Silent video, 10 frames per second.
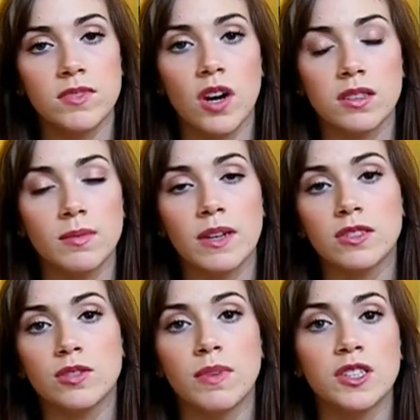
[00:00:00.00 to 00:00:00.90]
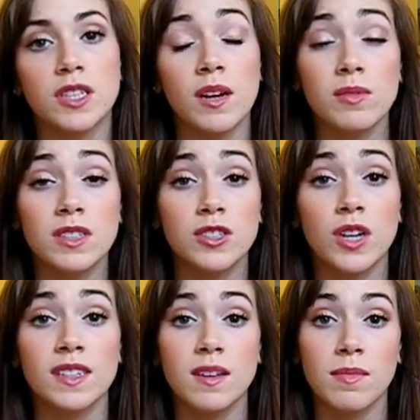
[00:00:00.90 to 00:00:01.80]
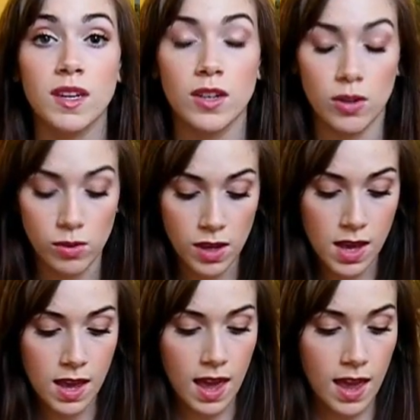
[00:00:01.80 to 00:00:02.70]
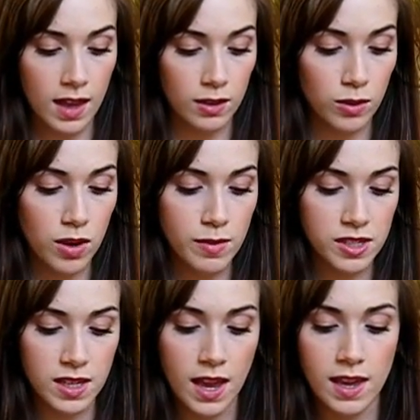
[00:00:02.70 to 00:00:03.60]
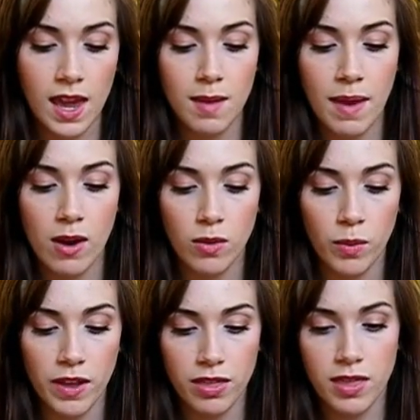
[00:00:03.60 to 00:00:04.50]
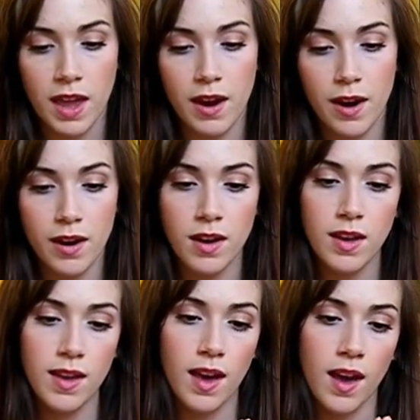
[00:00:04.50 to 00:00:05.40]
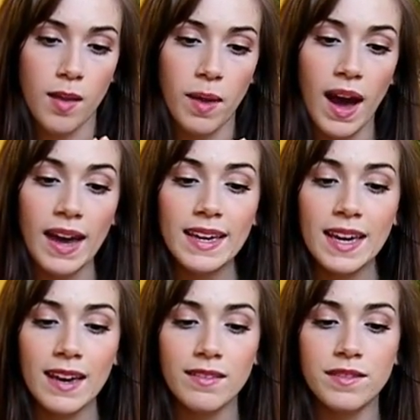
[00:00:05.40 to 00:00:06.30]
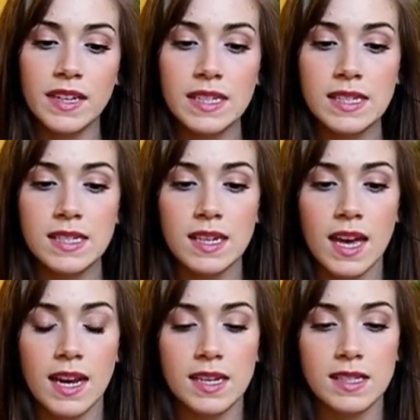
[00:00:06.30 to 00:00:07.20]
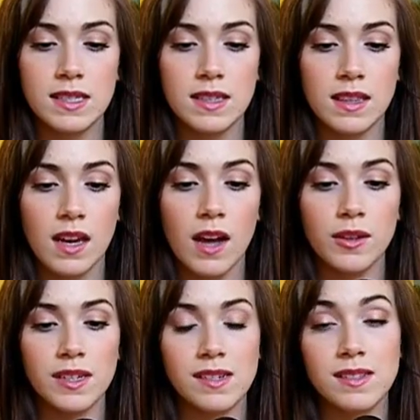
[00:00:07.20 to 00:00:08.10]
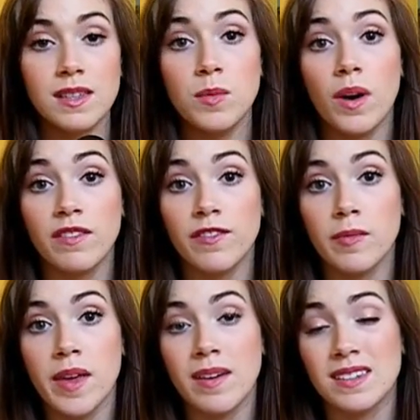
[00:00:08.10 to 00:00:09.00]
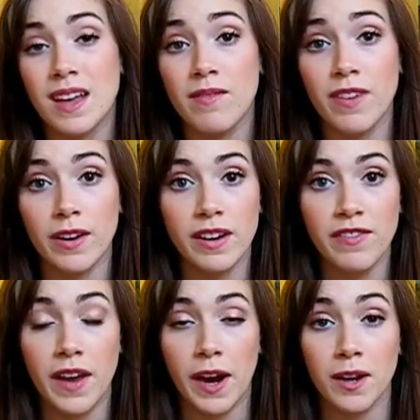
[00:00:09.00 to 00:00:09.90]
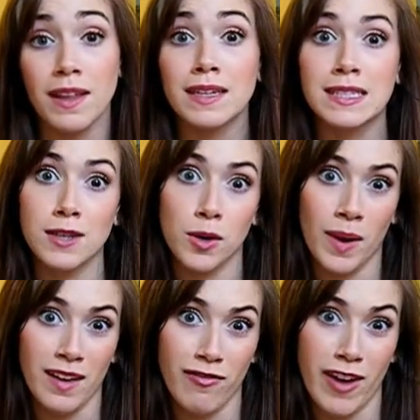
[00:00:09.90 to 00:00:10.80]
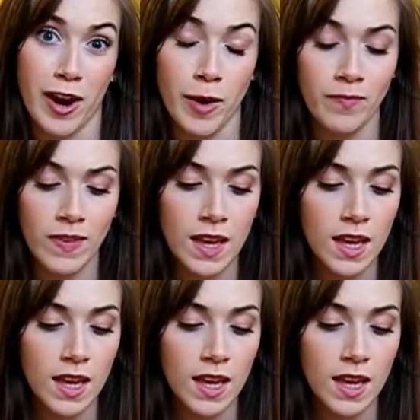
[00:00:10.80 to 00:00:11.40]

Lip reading: talked about too much, and I wanted to try something new. And Laura Mercier came out with their eye canvas, and it's the color EC1 for me because I'm very fair, like Snow White fair.